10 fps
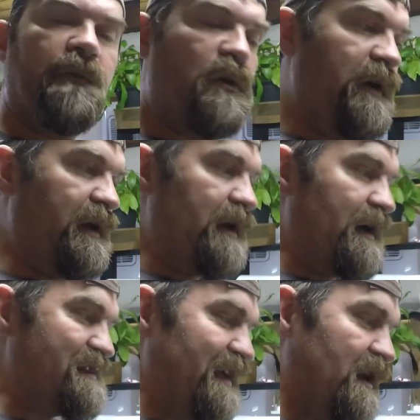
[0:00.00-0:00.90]
Alright
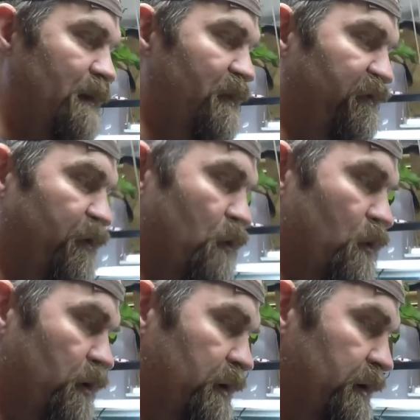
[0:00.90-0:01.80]
guys, in at number
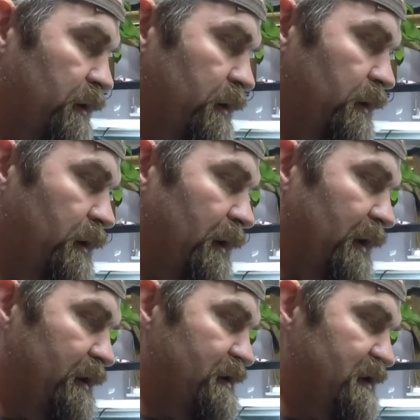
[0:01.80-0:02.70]
4
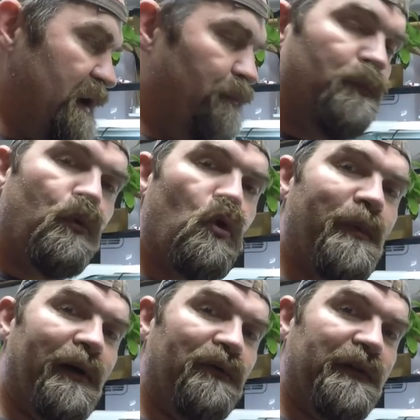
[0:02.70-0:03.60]
is
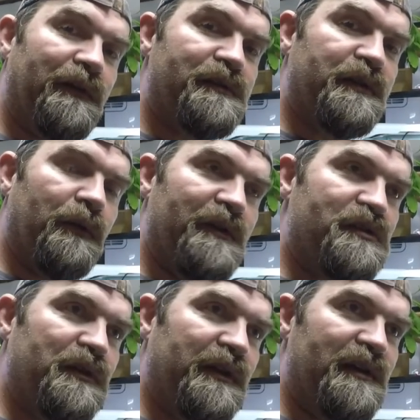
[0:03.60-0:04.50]
probiotics. Now this
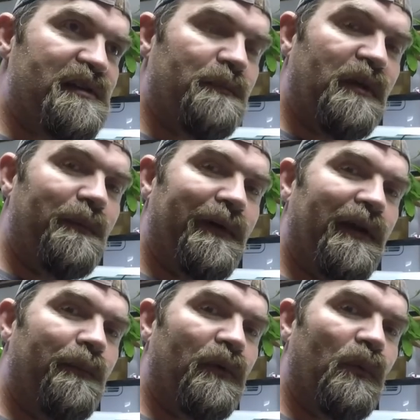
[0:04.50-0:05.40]
could easily be my
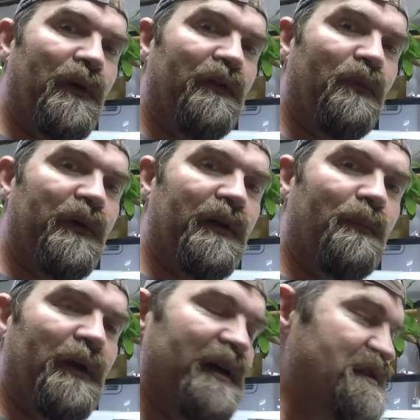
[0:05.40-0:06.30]
number 1 as well,
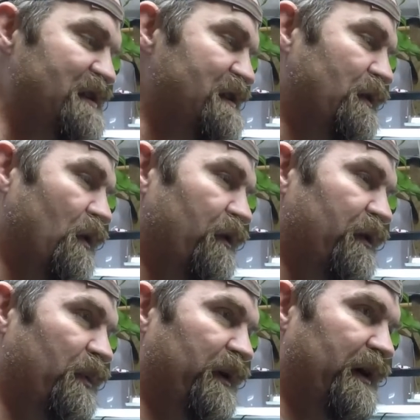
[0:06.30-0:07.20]
but it's just an order
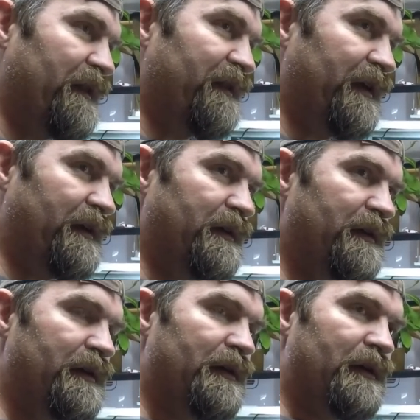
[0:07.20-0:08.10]
where I think
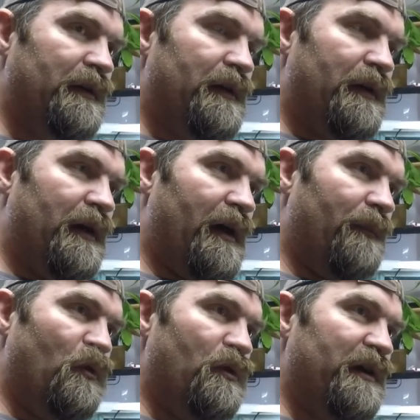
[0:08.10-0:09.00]

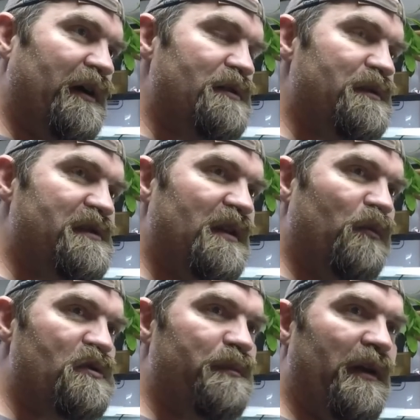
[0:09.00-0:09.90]
you guys would see the
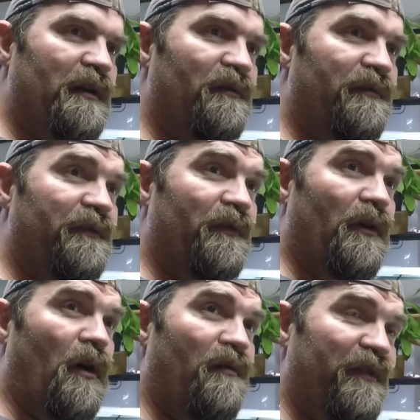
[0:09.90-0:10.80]
most benefit
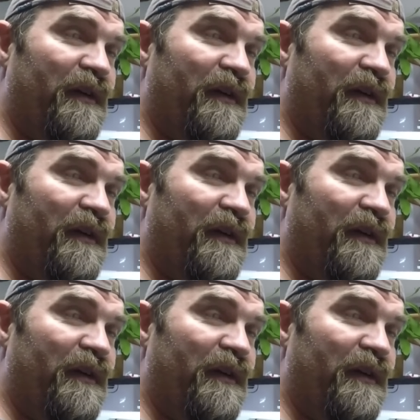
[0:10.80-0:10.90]
of it